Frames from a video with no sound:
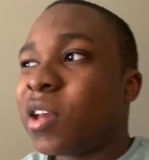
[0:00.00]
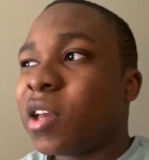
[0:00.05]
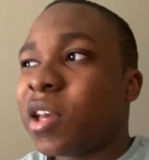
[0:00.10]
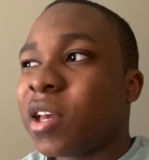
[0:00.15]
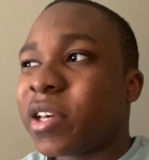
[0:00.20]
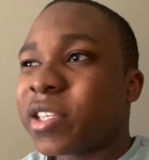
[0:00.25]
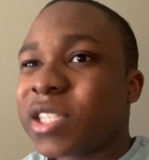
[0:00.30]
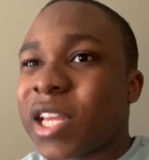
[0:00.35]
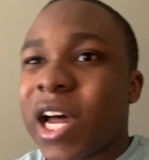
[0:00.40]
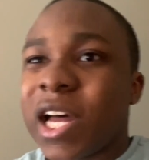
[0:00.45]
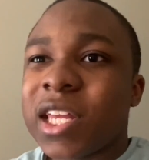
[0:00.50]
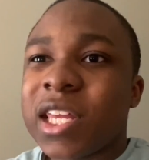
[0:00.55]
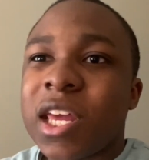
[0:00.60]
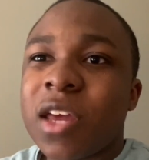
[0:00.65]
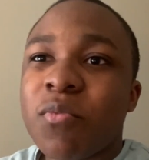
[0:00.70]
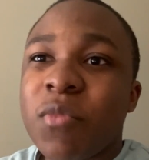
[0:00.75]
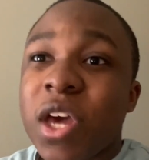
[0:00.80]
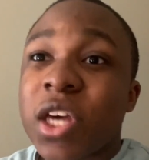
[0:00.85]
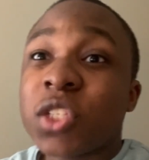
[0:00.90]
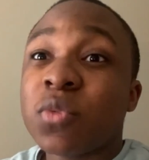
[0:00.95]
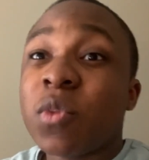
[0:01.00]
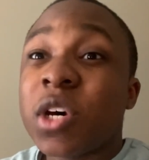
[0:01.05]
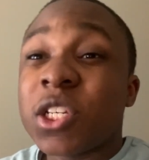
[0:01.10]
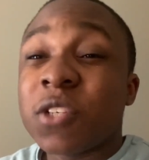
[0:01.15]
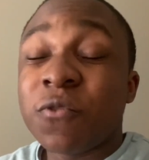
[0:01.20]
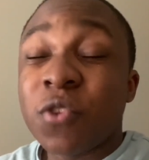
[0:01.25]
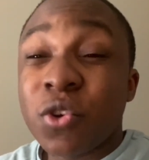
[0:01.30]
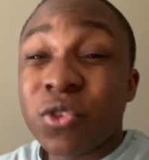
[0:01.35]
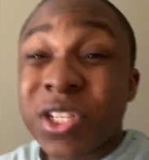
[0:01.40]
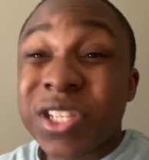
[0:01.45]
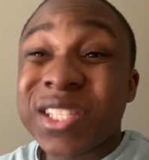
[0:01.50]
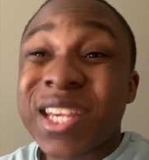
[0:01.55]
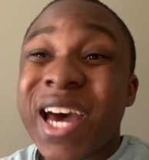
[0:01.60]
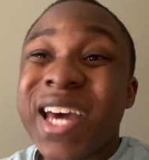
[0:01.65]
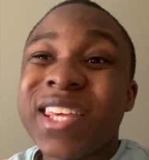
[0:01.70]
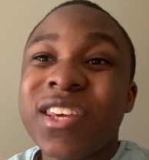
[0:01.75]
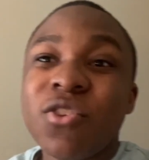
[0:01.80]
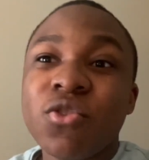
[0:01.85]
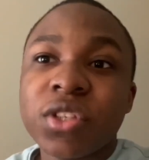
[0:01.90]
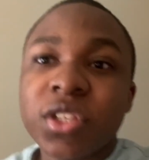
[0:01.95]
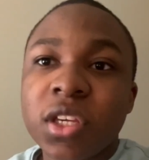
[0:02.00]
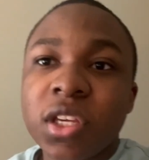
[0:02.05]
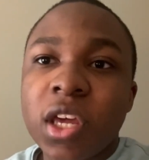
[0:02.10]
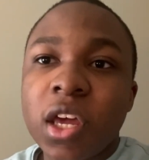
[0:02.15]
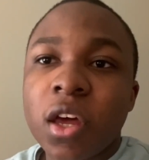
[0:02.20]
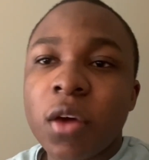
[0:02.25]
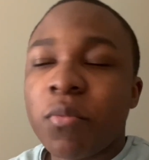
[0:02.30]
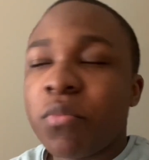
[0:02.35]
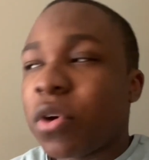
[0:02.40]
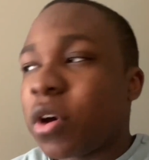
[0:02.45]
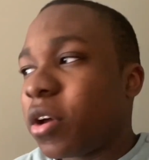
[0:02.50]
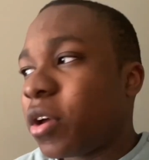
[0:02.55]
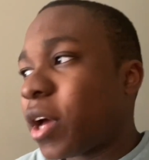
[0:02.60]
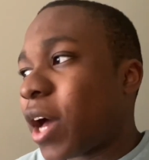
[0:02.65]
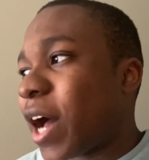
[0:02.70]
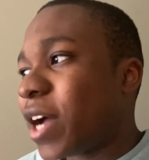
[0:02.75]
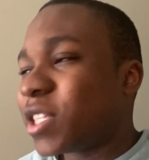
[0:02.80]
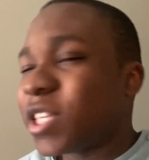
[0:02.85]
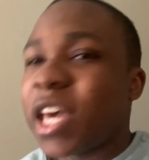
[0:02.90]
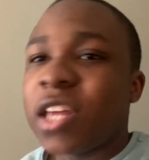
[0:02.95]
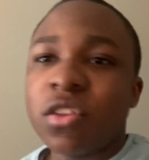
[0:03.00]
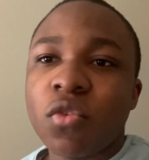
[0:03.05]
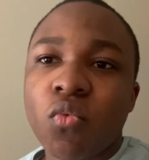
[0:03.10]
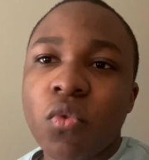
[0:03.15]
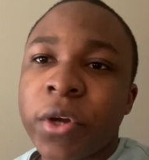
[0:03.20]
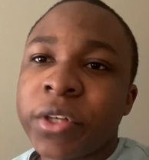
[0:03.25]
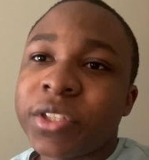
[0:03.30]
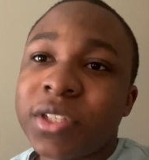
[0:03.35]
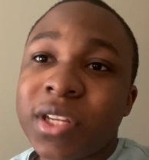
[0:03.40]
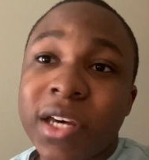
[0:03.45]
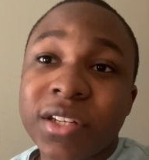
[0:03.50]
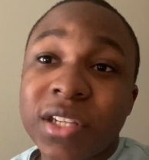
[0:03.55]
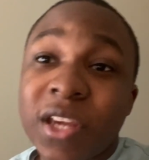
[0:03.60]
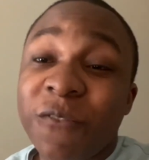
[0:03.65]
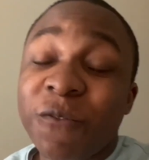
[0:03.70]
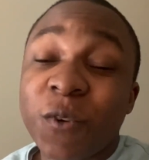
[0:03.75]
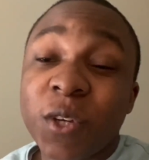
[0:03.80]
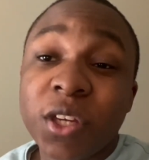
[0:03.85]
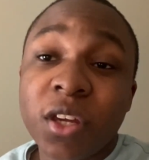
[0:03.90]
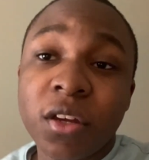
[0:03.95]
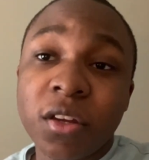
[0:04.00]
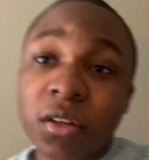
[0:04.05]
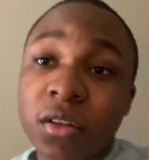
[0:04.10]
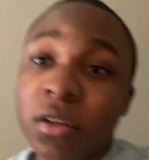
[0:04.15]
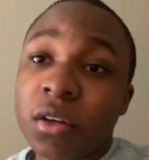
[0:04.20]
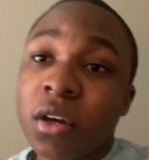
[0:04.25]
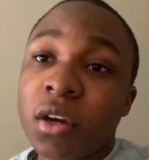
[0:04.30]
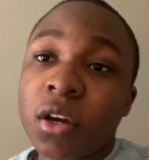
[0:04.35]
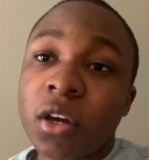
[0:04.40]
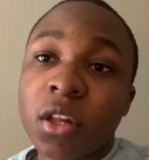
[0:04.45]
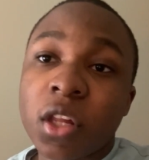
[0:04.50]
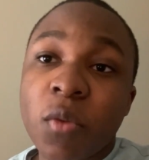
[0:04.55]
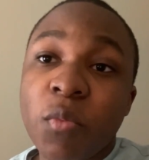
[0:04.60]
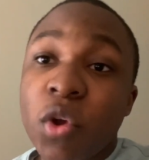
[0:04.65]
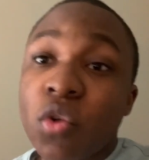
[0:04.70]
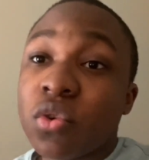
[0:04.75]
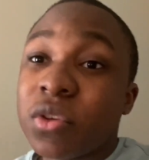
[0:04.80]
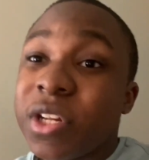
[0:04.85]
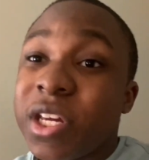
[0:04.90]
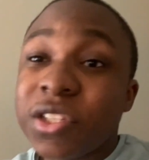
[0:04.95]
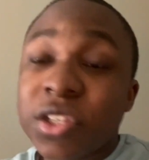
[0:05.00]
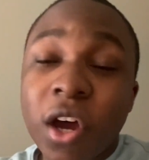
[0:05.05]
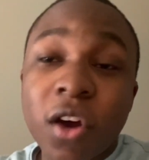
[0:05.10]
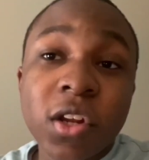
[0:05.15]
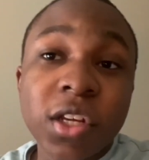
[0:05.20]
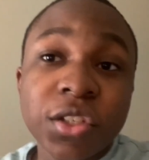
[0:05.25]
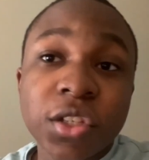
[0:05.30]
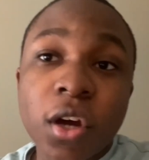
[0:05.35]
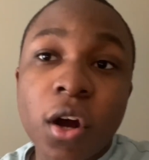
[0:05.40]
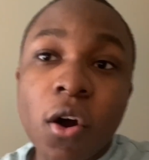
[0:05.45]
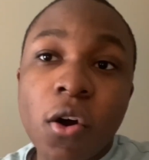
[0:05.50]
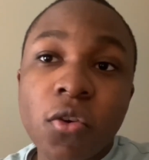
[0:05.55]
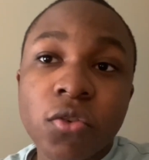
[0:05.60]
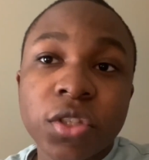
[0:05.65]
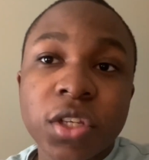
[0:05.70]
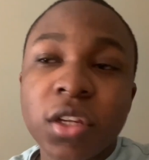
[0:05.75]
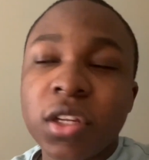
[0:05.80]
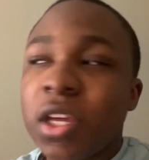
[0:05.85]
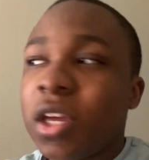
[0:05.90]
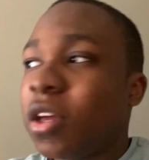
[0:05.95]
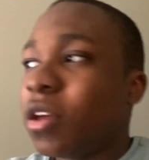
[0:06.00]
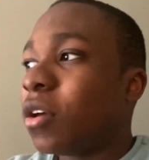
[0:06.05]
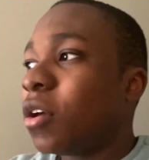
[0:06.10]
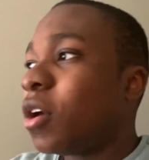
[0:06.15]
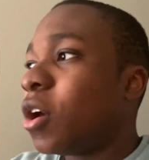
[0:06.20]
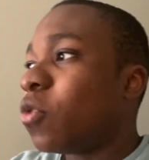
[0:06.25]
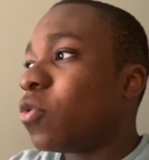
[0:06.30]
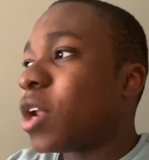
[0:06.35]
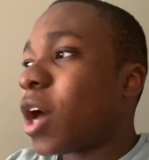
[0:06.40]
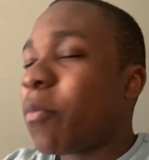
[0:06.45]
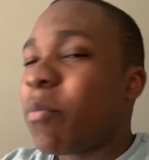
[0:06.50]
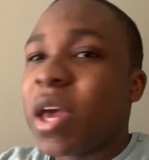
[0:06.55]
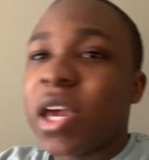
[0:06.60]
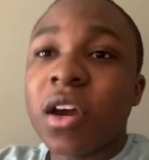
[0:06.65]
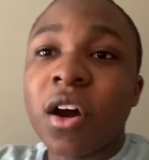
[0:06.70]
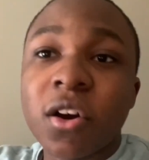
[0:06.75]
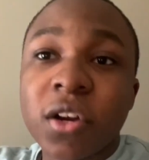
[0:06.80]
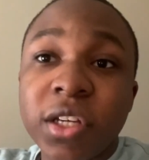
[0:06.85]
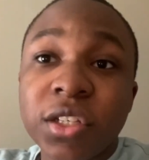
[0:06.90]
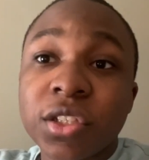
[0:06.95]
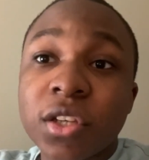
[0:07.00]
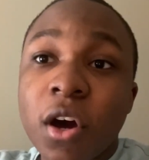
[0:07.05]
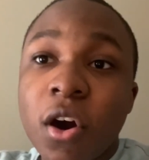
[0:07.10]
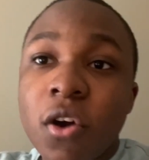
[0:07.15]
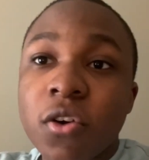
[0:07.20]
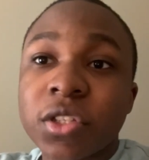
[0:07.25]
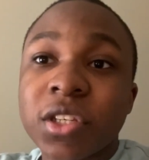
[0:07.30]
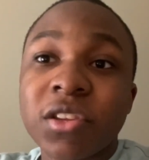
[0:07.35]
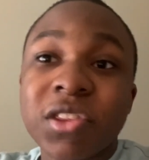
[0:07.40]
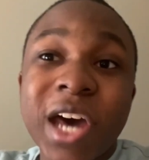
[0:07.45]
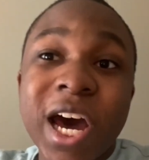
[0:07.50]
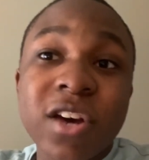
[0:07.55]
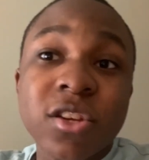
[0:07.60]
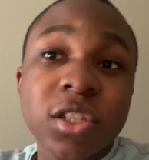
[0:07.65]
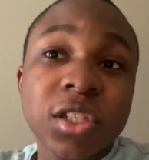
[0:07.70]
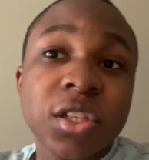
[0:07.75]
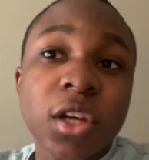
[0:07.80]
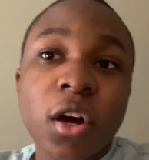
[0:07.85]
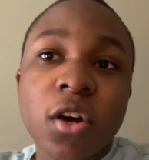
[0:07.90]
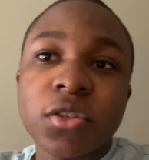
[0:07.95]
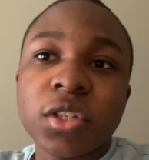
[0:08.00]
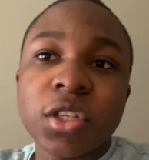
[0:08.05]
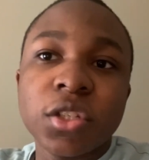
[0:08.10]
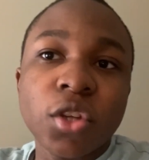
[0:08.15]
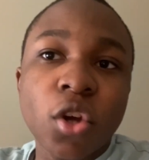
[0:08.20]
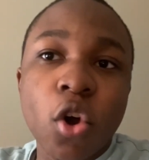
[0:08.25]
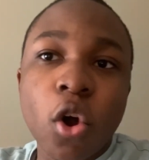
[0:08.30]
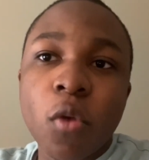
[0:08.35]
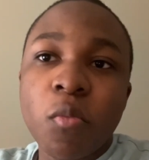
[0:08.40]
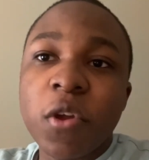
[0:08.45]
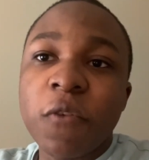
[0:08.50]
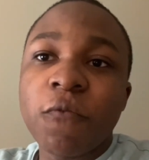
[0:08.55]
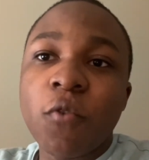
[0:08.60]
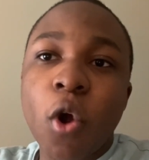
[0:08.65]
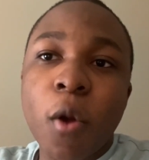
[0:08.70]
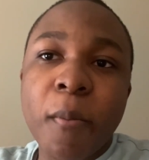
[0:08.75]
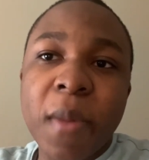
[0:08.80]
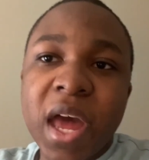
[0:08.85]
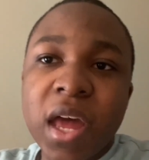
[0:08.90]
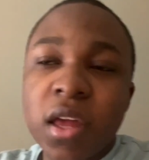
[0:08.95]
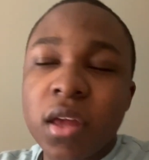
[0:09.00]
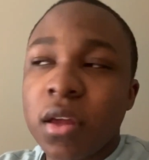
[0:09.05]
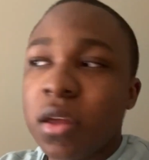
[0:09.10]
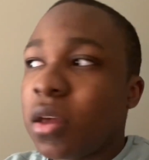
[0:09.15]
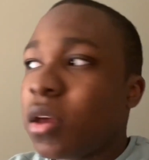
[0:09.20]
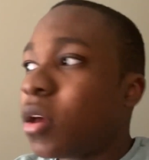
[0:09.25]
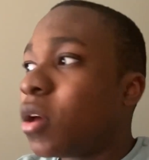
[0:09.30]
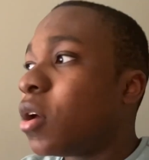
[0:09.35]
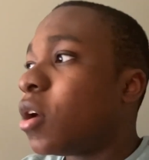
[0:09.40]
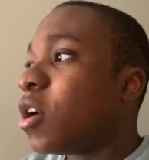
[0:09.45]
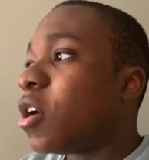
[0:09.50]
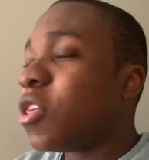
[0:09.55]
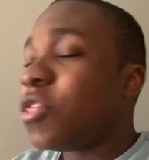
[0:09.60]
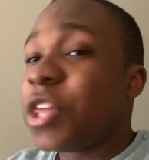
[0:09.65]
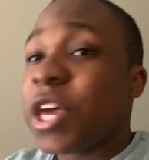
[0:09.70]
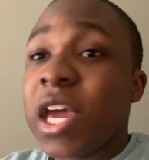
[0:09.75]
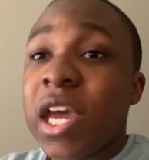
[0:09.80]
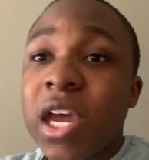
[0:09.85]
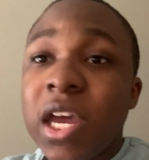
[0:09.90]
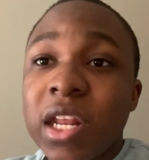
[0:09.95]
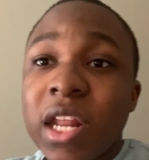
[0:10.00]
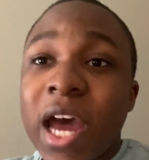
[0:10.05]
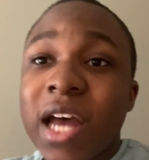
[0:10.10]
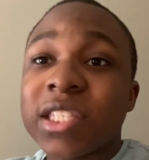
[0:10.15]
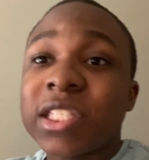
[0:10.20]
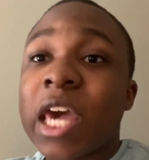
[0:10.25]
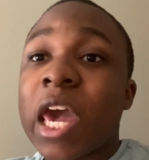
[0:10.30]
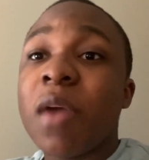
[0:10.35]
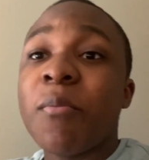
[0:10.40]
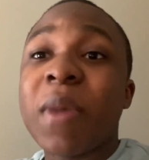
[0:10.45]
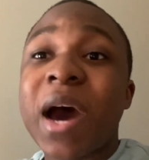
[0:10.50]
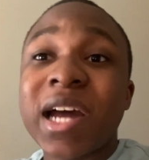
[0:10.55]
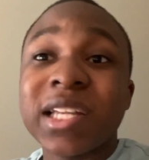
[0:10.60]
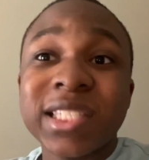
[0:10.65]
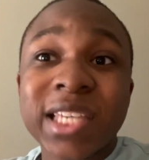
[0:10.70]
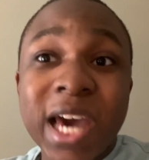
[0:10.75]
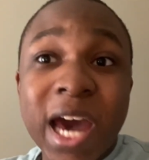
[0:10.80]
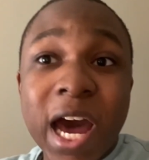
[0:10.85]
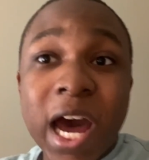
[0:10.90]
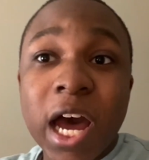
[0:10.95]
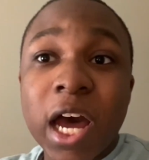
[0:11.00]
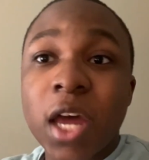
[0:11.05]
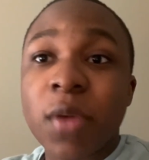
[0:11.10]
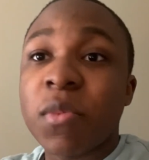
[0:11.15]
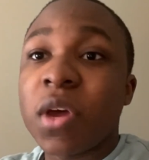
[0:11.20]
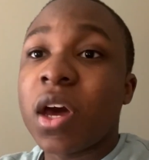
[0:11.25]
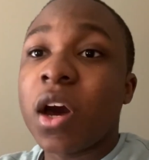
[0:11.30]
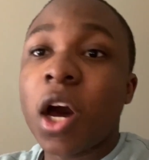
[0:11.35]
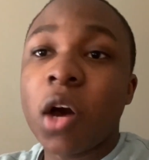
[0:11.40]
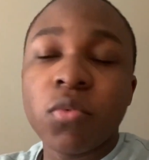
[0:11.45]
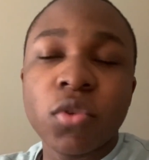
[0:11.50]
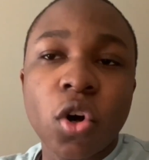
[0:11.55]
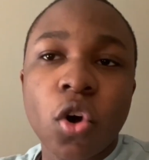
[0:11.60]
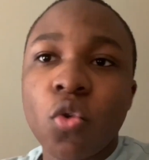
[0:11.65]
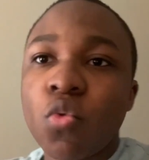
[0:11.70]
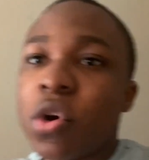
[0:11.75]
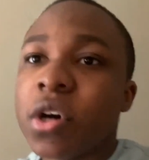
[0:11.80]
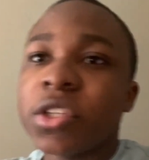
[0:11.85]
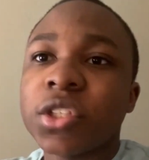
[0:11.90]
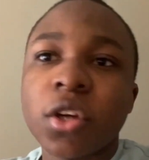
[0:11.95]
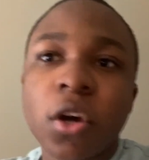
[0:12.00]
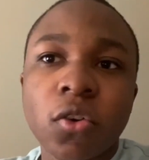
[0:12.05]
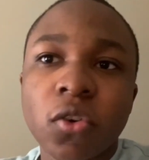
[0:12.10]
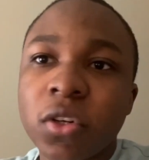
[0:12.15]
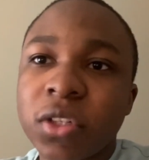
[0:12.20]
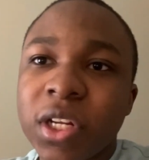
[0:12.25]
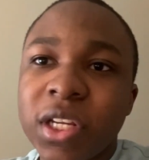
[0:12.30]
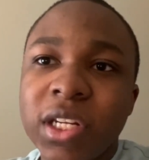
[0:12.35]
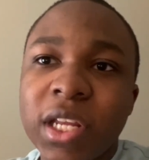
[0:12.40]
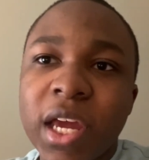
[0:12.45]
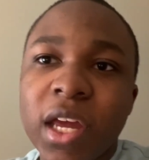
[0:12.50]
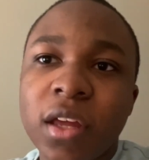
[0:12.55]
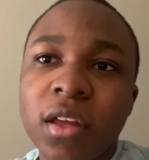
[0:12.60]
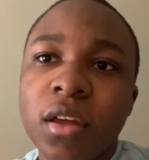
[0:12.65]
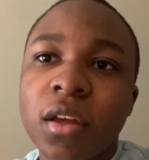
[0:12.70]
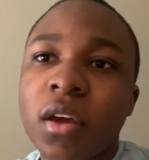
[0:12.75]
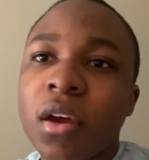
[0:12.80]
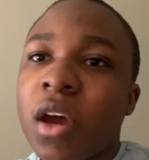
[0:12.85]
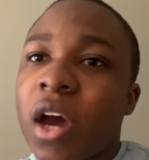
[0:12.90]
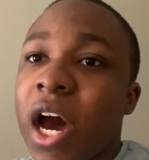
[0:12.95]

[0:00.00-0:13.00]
it's not getting me as much views as I used to get, but I take the risk and I say, forget Let me release all these songs and then when I make all these songs, a thousand songs in total before May, then I take my time and upload one song on a day.